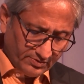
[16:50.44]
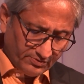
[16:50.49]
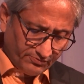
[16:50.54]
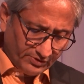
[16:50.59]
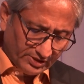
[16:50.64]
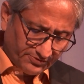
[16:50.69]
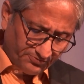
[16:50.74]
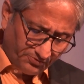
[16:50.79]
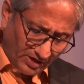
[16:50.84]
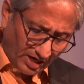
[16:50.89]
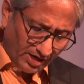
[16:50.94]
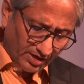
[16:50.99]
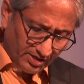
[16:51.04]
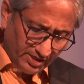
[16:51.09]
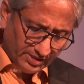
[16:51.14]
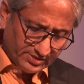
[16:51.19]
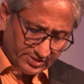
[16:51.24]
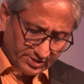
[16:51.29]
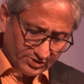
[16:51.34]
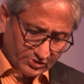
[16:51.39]
with far
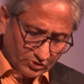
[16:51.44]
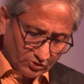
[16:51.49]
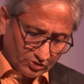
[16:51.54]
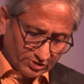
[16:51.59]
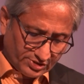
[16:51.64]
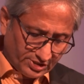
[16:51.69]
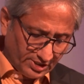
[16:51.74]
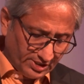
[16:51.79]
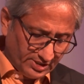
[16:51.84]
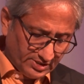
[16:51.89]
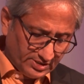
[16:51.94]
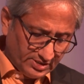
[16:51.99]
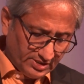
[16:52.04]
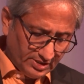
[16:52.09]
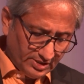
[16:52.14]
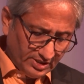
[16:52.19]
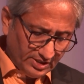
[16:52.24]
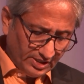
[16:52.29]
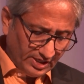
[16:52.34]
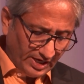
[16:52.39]
less resources
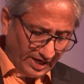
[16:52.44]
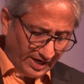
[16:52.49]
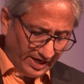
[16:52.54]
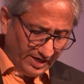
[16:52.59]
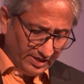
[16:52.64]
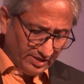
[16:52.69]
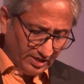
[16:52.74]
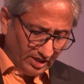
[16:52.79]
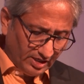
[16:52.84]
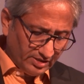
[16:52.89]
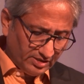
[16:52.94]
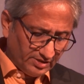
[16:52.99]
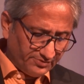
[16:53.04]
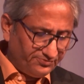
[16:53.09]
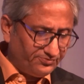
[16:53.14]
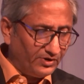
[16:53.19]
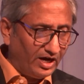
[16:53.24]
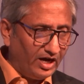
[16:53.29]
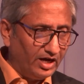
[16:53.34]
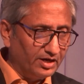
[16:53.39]
and under
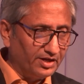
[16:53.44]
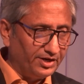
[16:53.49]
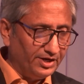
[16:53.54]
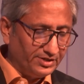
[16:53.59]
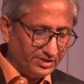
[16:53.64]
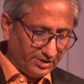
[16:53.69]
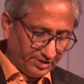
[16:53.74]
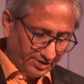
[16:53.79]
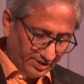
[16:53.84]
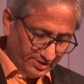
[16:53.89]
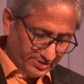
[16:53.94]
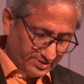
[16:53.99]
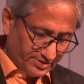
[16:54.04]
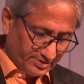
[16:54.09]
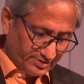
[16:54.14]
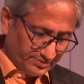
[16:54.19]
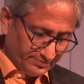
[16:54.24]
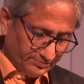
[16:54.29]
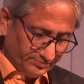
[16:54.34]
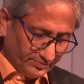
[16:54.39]
far greater risk.